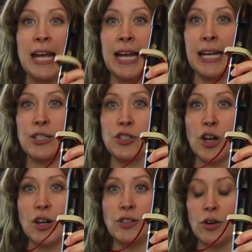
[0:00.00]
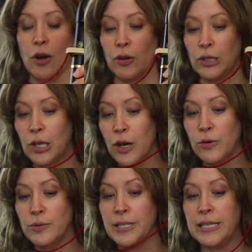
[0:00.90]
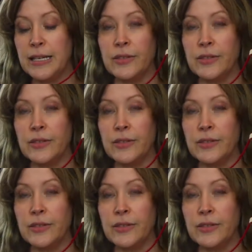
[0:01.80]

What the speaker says: It starts on our low D,